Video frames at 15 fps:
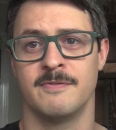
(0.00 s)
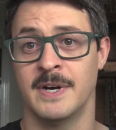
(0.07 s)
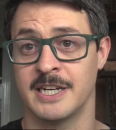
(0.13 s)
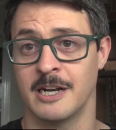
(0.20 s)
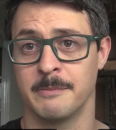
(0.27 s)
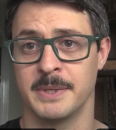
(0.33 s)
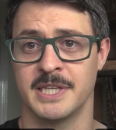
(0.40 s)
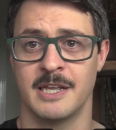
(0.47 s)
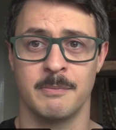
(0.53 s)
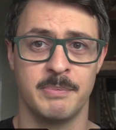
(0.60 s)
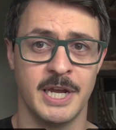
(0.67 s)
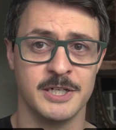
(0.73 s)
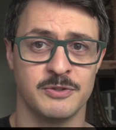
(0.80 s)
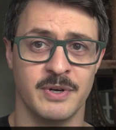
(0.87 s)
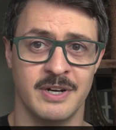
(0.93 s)
Find out about that
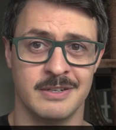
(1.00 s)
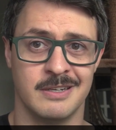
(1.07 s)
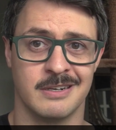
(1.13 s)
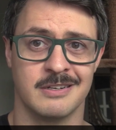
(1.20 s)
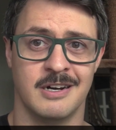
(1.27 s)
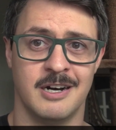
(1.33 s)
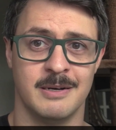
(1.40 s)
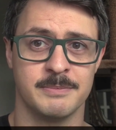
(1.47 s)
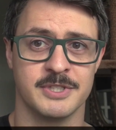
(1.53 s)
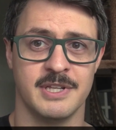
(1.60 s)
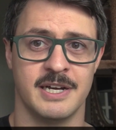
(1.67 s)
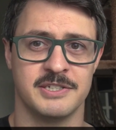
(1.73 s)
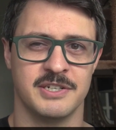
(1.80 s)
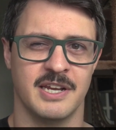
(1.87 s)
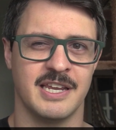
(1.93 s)
at
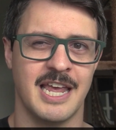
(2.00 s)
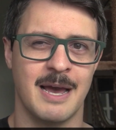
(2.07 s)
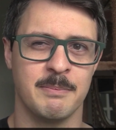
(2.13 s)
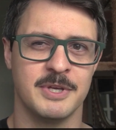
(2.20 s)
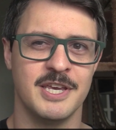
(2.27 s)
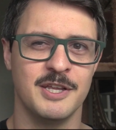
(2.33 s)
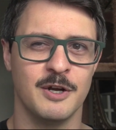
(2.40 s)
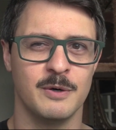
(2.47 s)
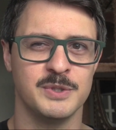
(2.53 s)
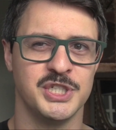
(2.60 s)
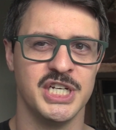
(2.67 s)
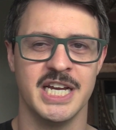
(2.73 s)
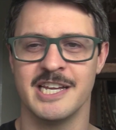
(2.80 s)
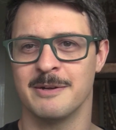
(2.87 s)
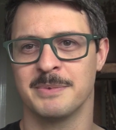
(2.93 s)
patreon.com/gamkedo,
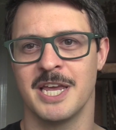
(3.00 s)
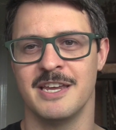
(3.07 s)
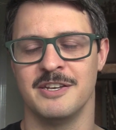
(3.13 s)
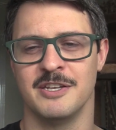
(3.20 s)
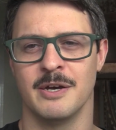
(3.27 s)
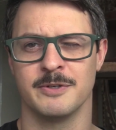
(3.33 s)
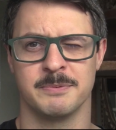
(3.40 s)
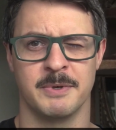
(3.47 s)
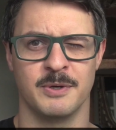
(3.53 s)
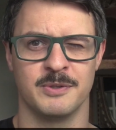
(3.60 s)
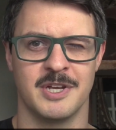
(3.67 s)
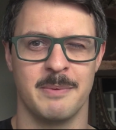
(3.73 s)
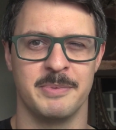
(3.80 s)
G-A-M-K-E-D-O. It's my old